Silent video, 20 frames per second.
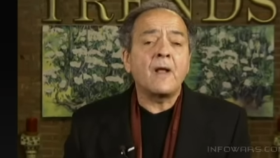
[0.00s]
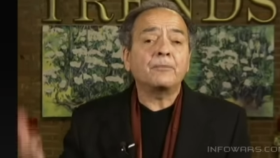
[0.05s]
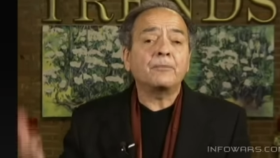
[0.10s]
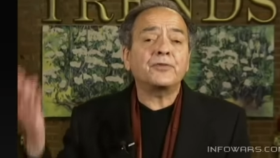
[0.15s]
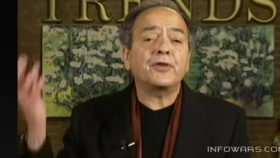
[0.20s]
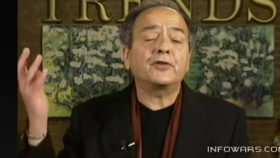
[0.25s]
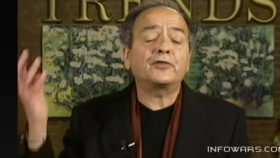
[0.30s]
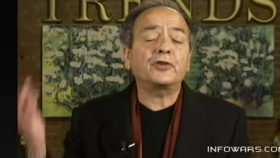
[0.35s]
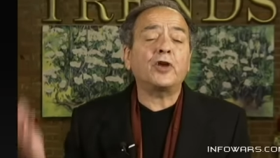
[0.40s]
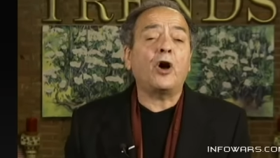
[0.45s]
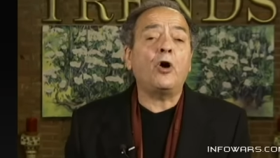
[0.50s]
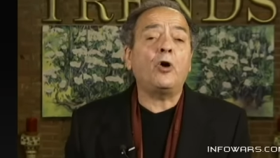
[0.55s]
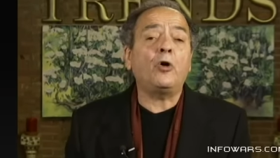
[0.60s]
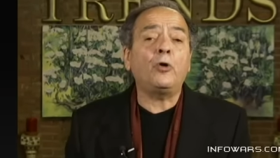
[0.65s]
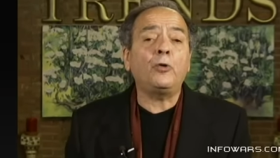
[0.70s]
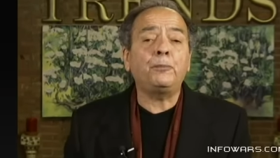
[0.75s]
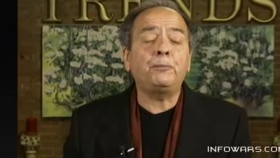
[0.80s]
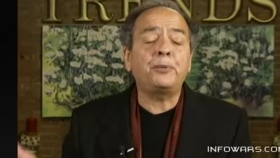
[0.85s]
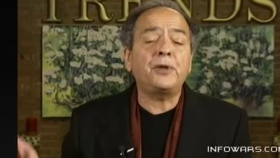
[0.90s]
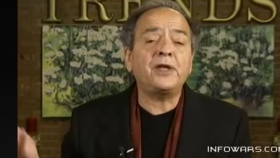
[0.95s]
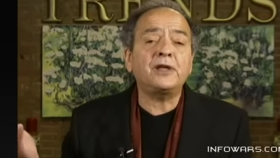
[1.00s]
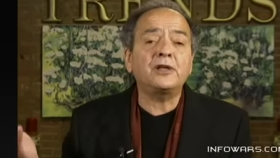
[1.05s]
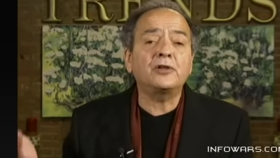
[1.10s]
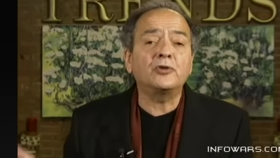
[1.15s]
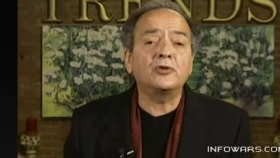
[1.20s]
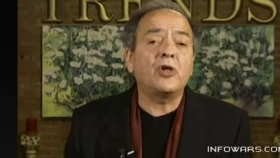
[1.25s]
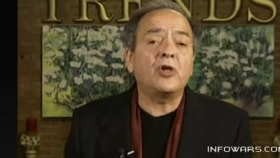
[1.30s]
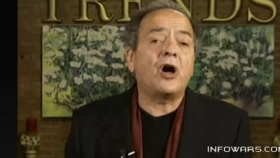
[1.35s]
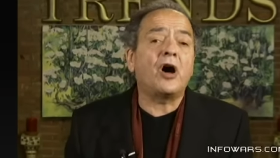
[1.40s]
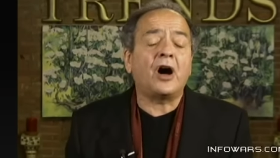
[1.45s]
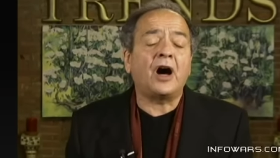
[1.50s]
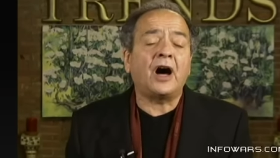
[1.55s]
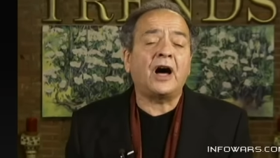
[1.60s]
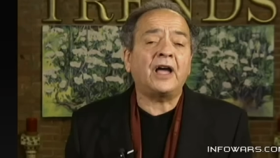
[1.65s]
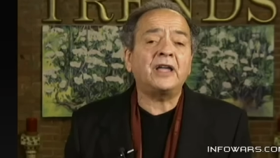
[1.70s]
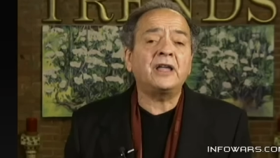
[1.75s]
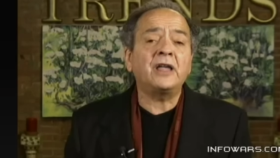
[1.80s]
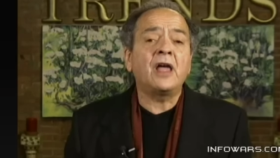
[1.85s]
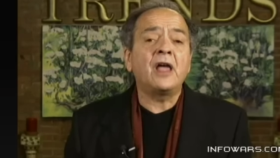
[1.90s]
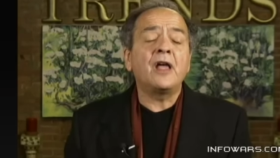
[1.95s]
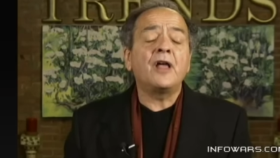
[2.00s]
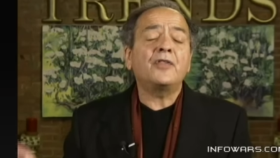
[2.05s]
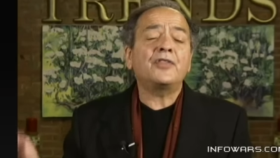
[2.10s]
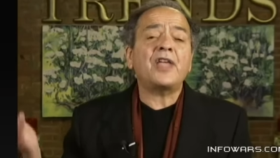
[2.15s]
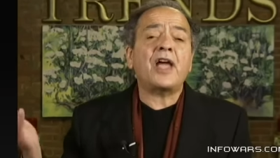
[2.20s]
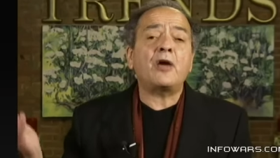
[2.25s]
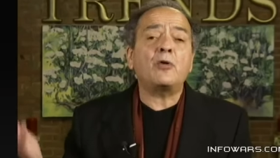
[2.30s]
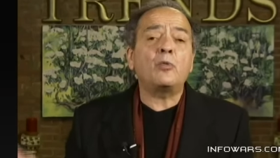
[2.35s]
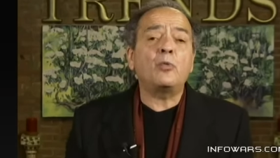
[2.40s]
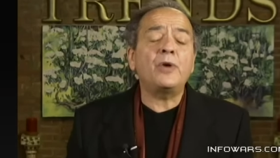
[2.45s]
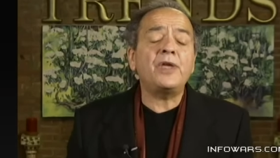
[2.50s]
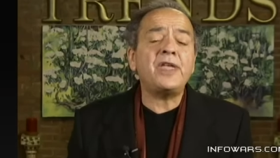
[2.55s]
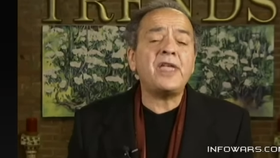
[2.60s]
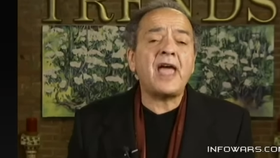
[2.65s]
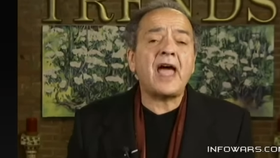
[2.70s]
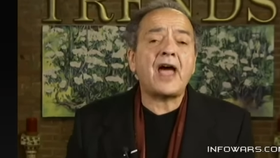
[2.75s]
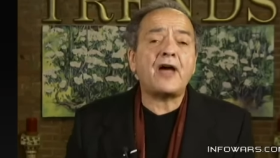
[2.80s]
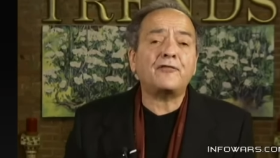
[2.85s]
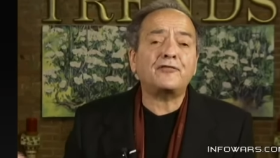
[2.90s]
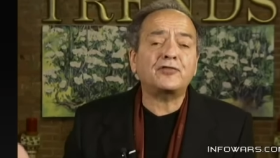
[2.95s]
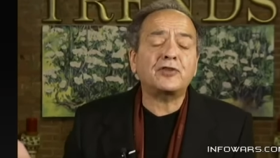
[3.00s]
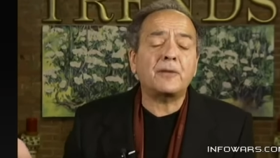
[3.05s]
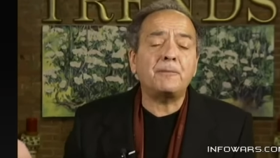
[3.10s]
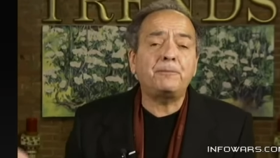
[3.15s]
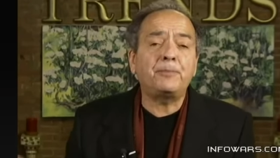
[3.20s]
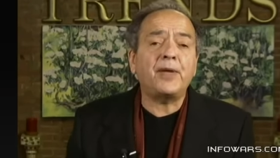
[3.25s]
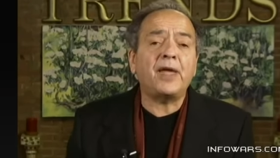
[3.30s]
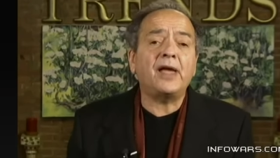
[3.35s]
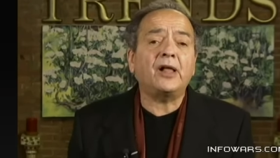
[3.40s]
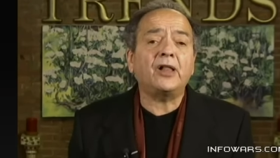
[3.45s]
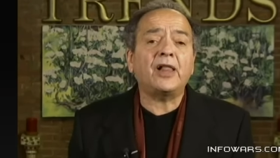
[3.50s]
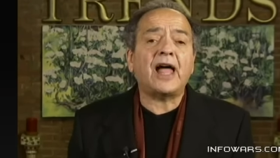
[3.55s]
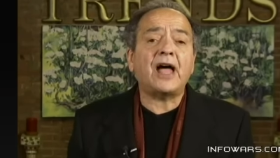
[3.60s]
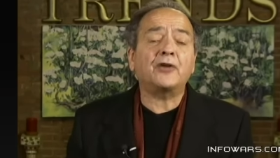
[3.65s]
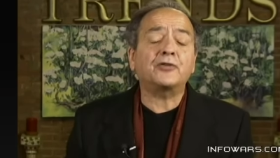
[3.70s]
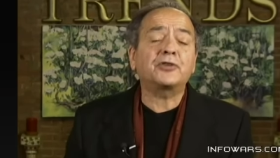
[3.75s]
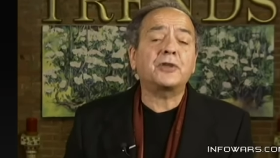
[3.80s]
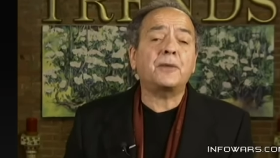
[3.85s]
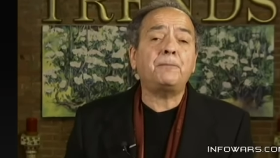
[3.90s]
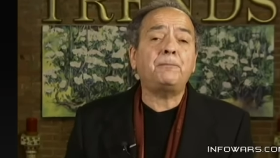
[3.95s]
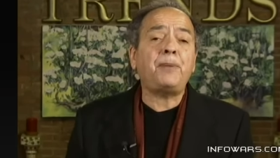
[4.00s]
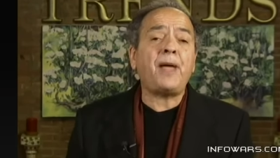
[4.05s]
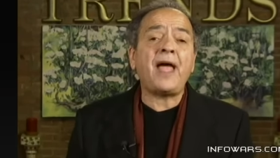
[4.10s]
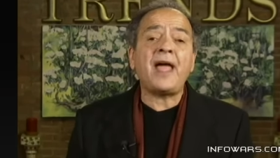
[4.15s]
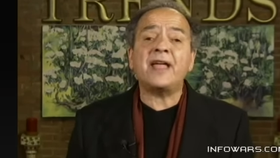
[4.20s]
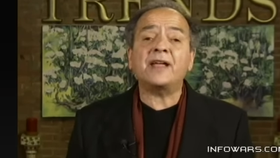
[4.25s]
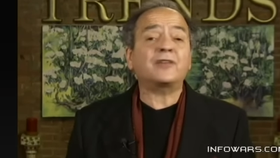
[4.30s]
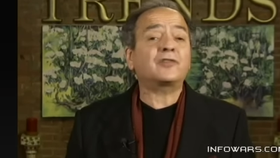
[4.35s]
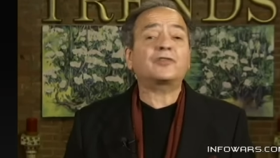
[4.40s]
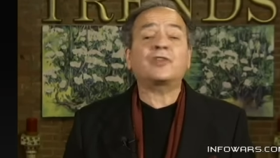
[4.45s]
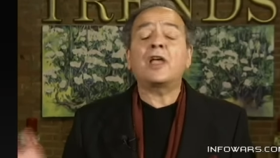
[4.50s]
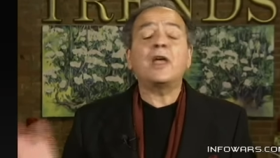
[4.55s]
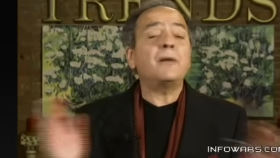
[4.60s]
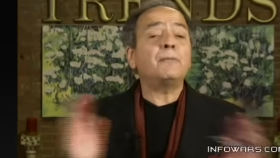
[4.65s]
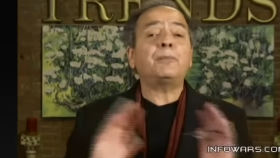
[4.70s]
This whole big lie that we have to bail out the banks.